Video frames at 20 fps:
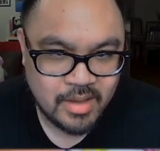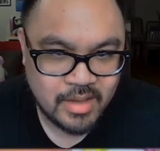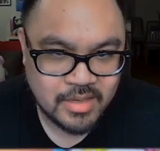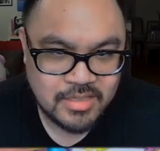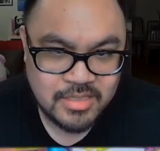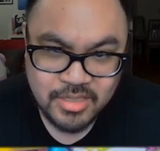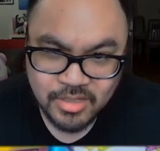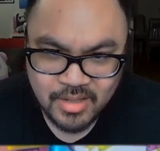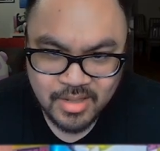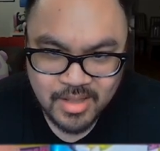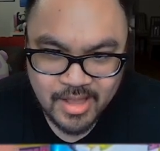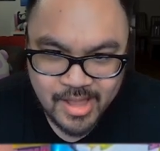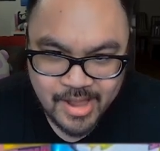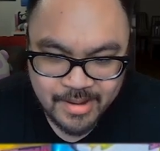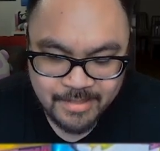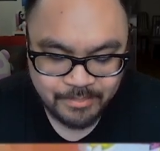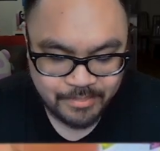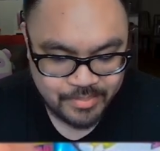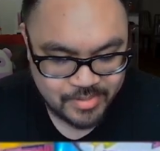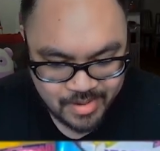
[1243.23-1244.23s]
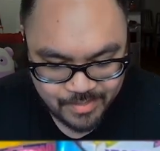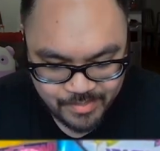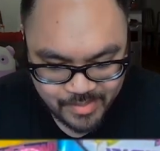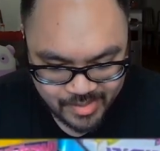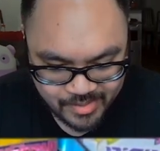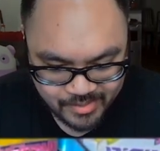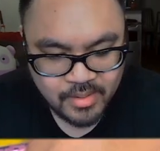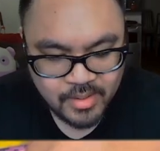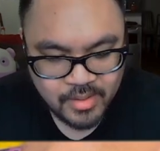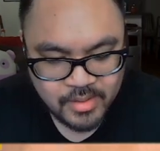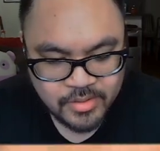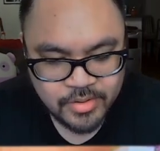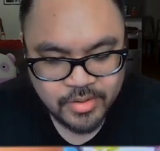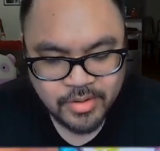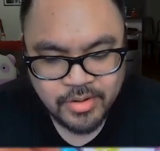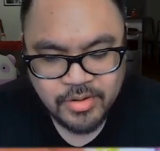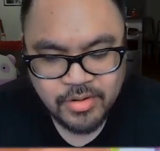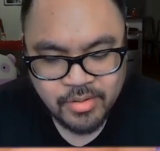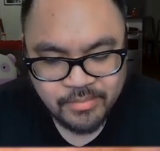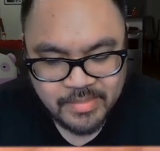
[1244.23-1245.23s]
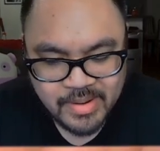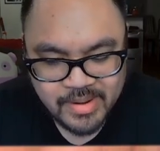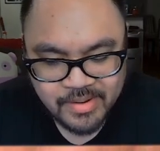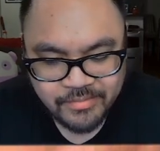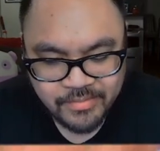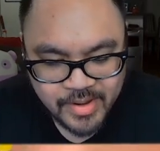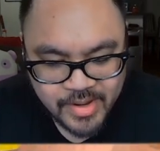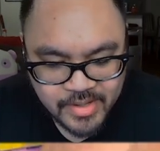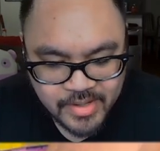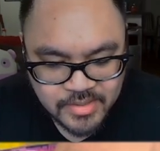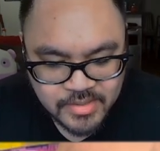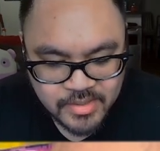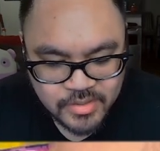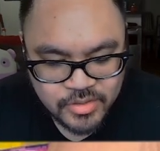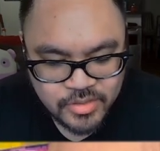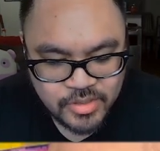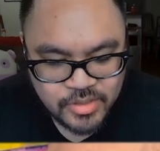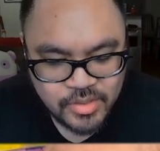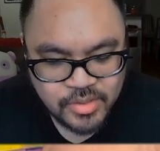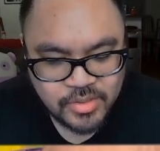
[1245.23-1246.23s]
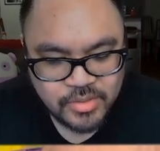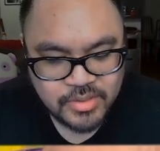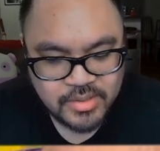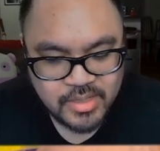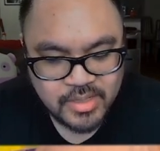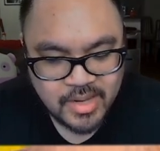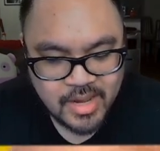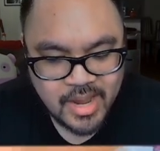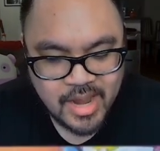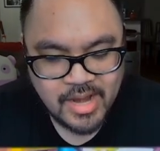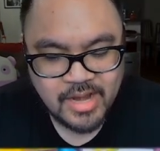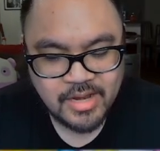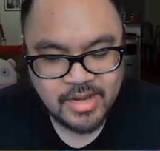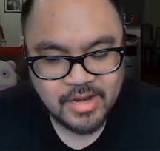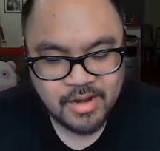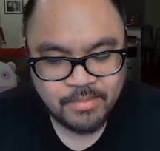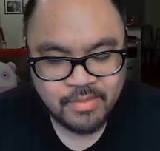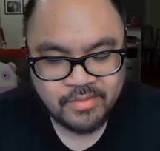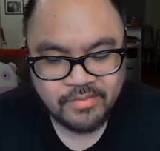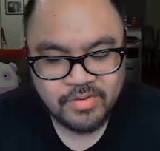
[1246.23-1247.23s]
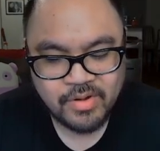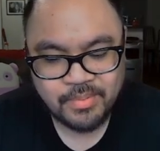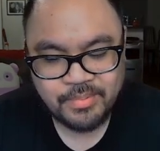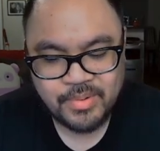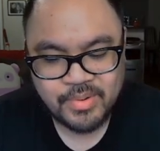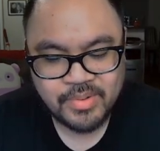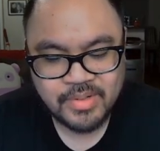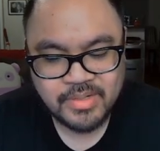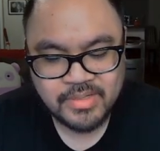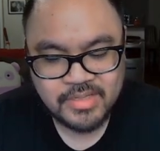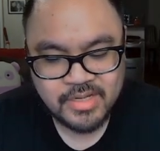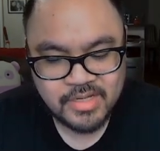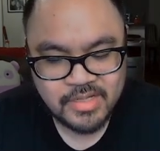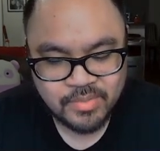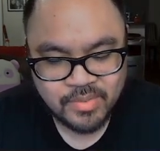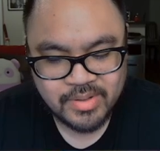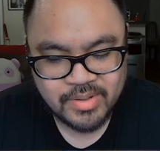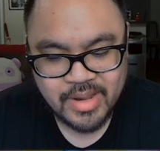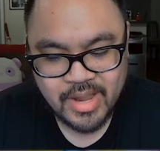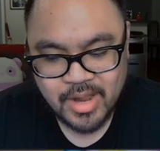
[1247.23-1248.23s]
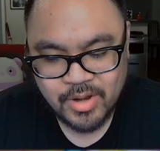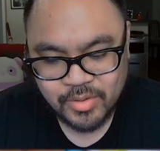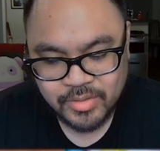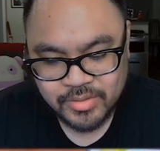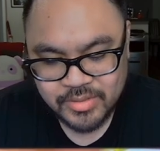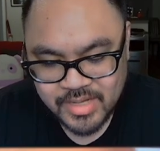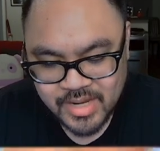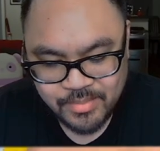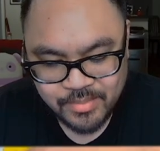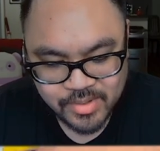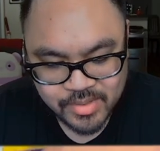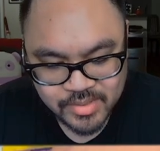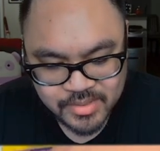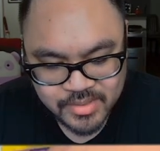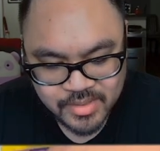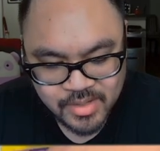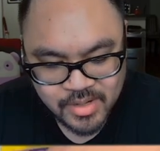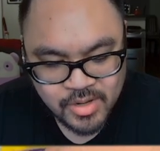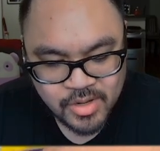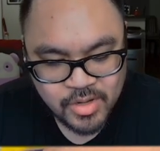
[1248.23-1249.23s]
It's still a lot, but not bad. During your main phase, choose any number of your opponent's Digimon and or Tamers